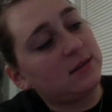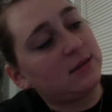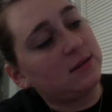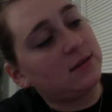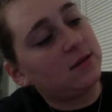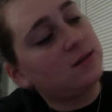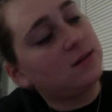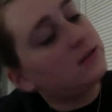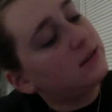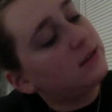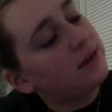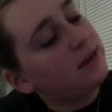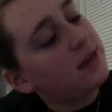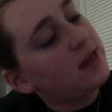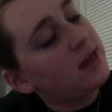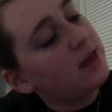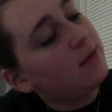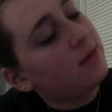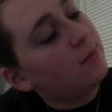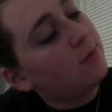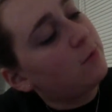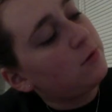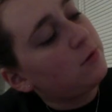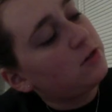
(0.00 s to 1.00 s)
Clinique
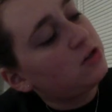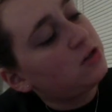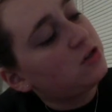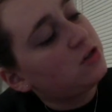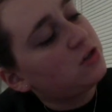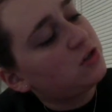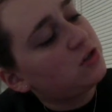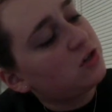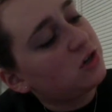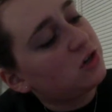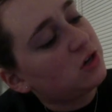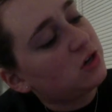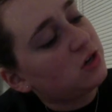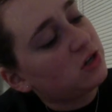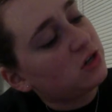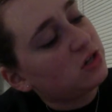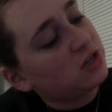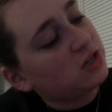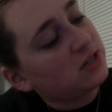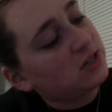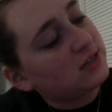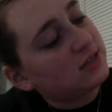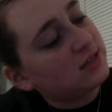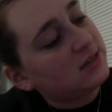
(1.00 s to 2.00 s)
Moisture Surge
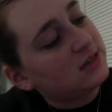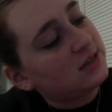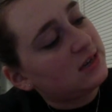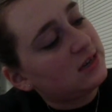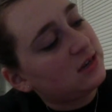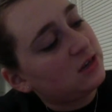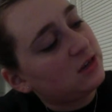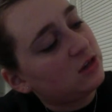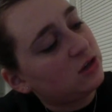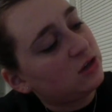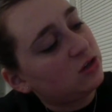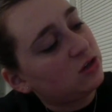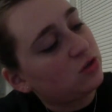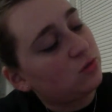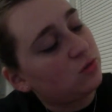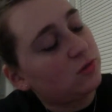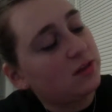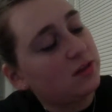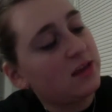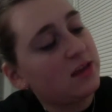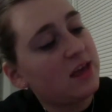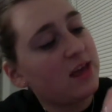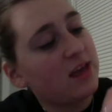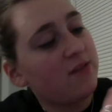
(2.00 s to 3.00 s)
Extended Thirst
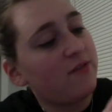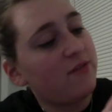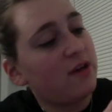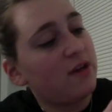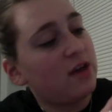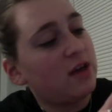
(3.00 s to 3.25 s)
Relief